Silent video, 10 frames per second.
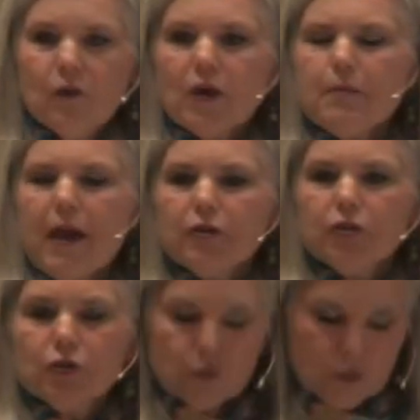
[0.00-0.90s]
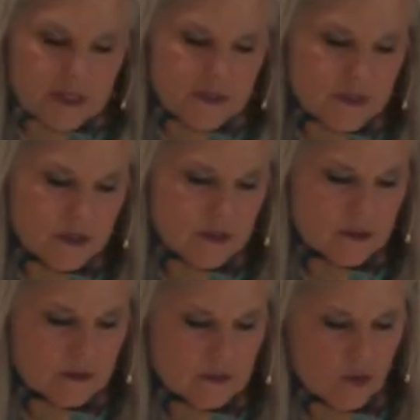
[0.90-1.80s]
What about your
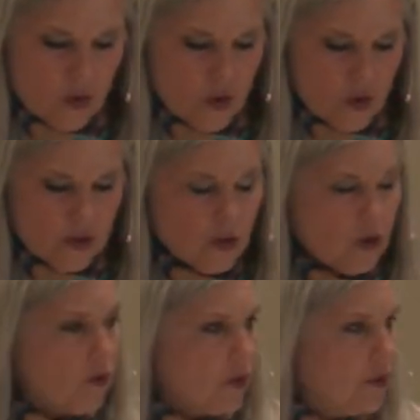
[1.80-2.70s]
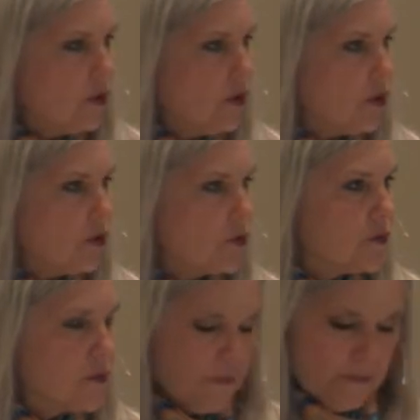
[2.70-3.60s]
recent or current
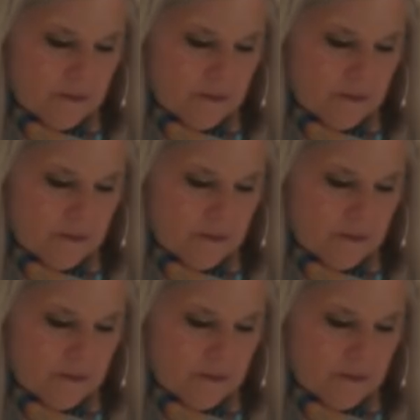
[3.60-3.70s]
hurts?